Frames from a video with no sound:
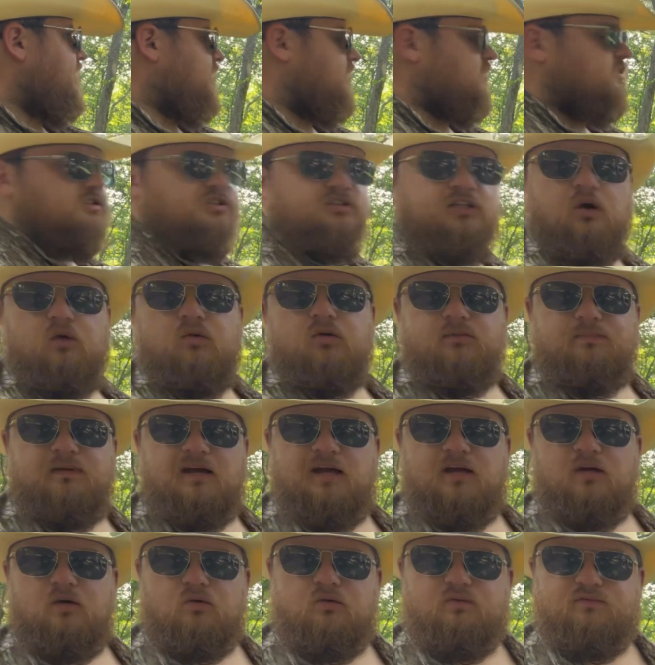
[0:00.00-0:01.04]
solar
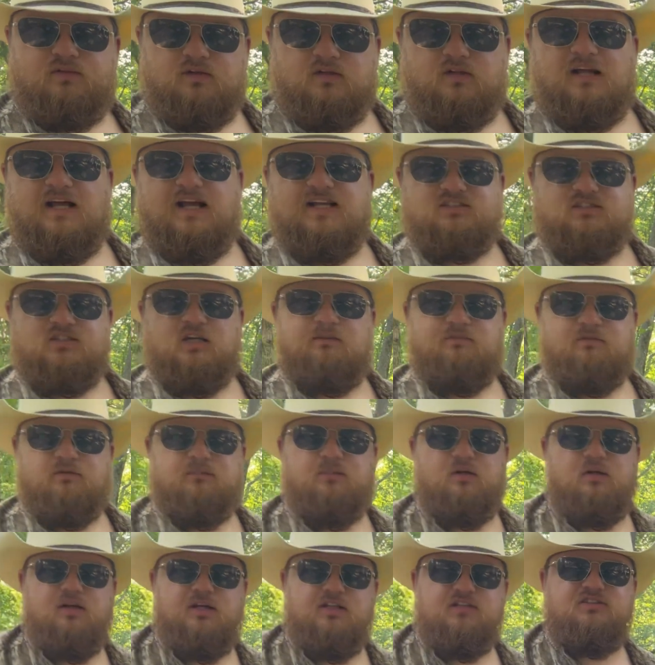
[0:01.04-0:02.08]
panel for the last couple
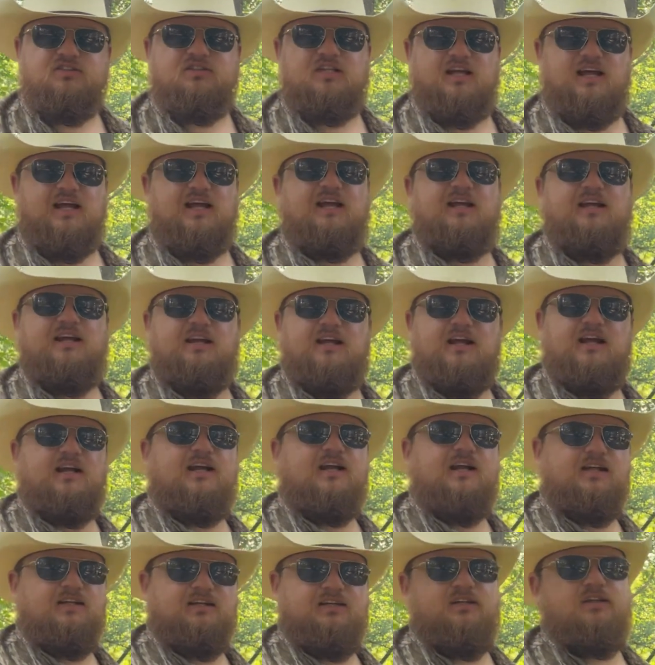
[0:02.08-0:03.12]
months, and I
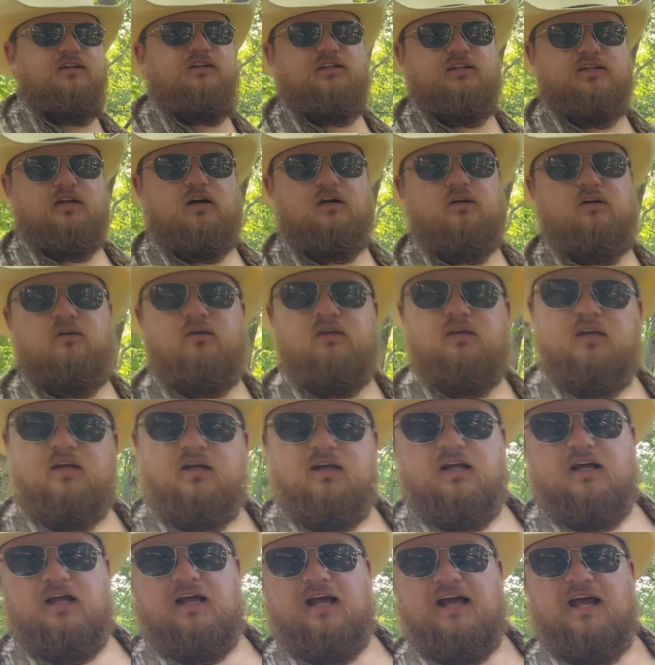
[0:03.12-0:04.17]
gotta tell you, y'all,
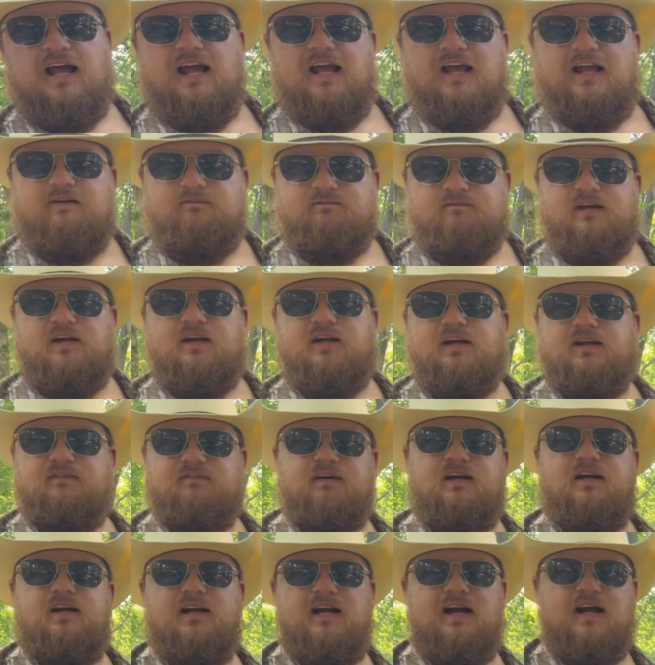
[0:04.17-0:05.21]
I am very,
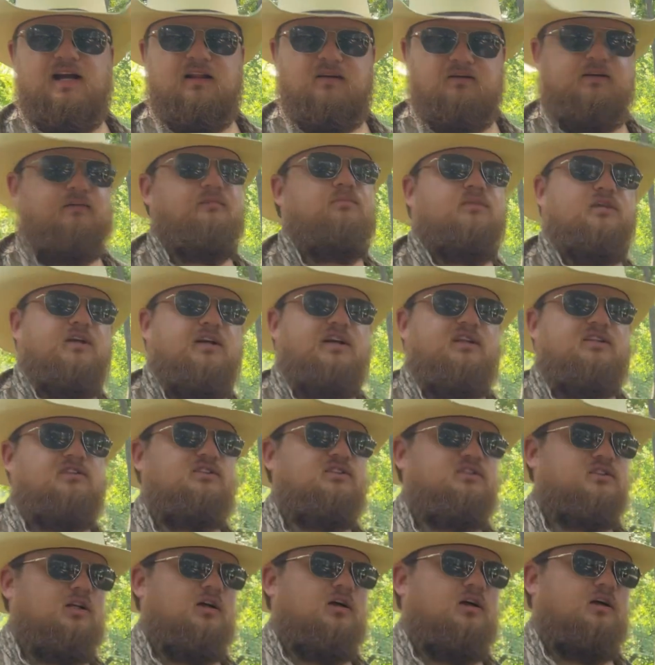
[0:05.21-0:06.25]
very highly
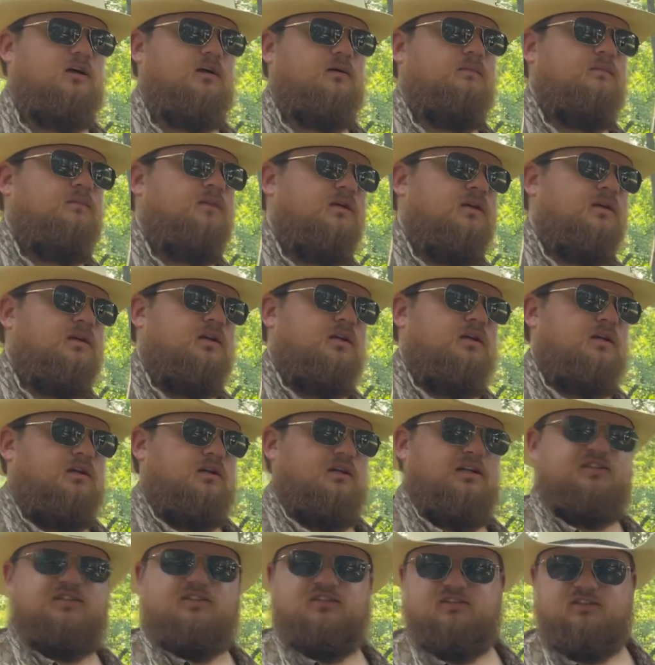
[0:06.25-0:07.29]
impressed.
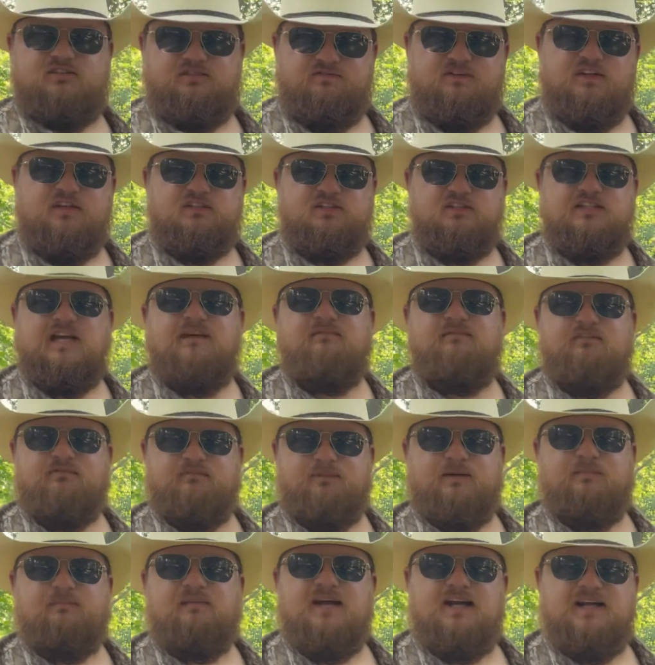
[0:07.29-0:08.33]
This is the first time I've
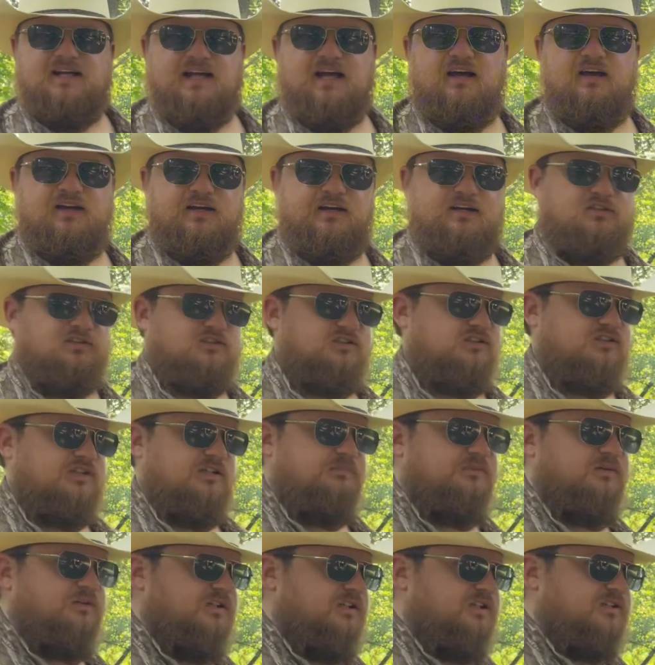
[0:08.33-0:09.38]
been back out here since I
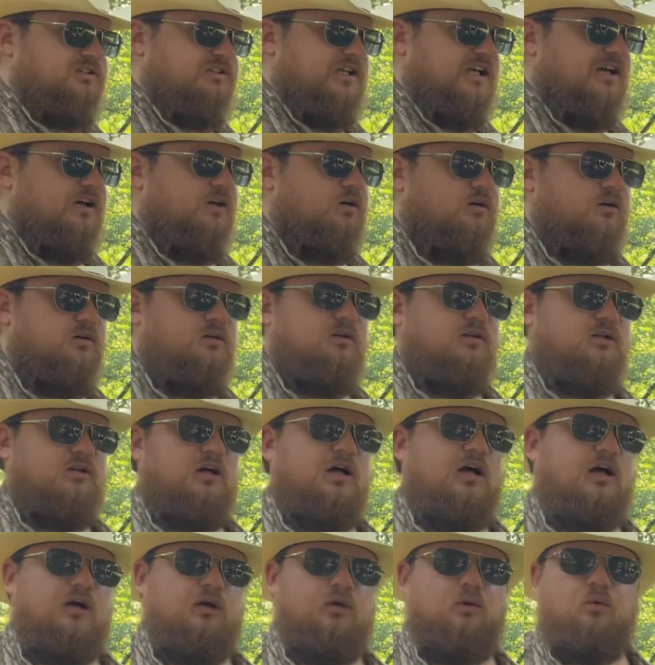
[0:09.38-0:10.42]
put this out,
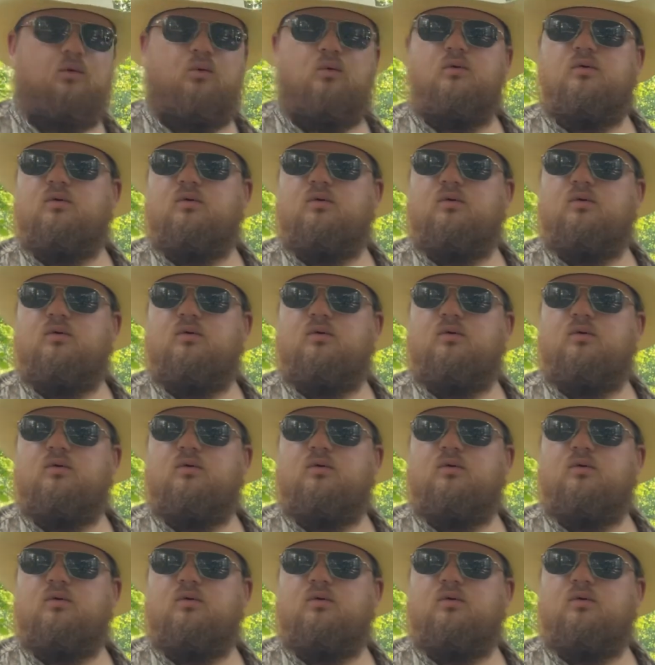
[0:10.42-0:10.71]
2